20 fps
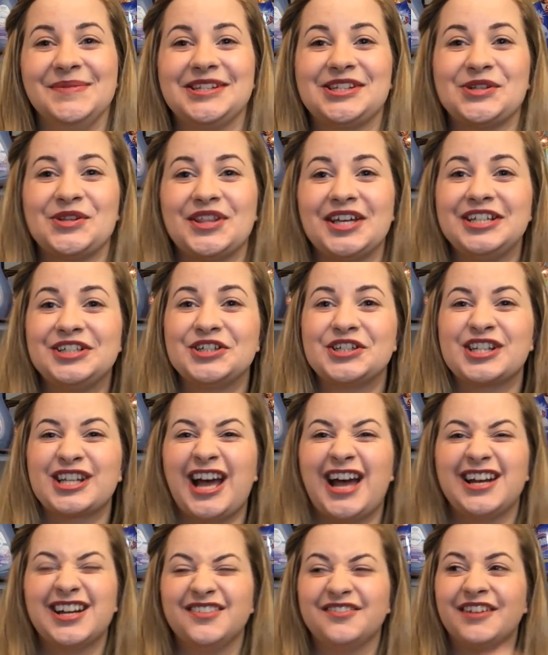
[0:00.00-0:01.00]
So they're just
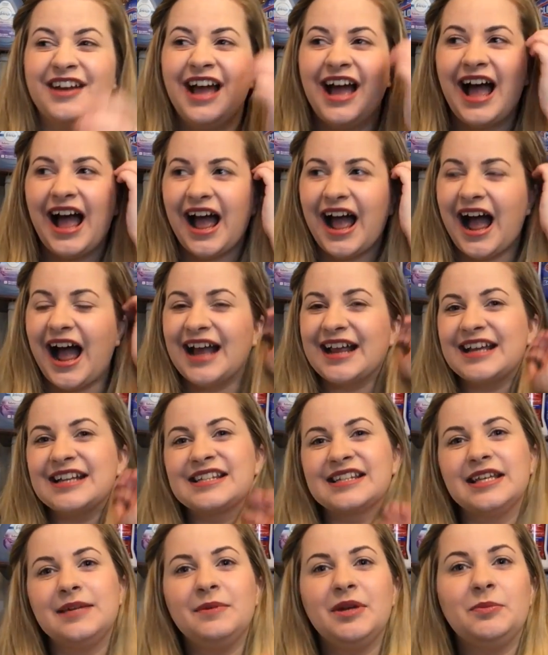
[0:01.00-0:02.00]
kind of, I
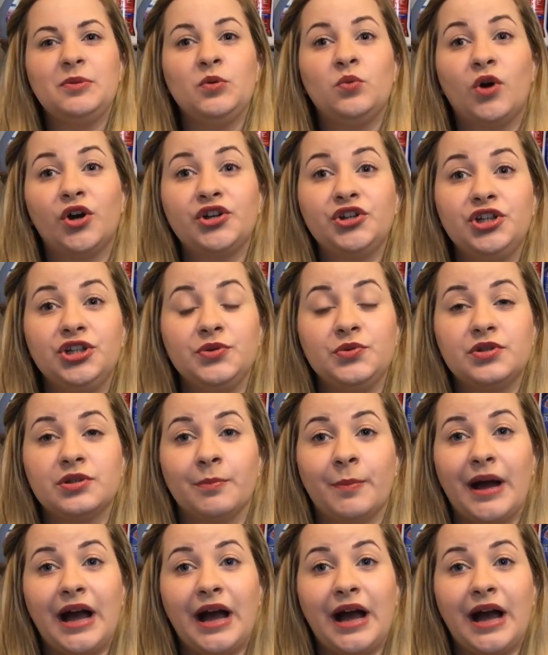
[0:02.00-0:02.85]
guess they maybe want you to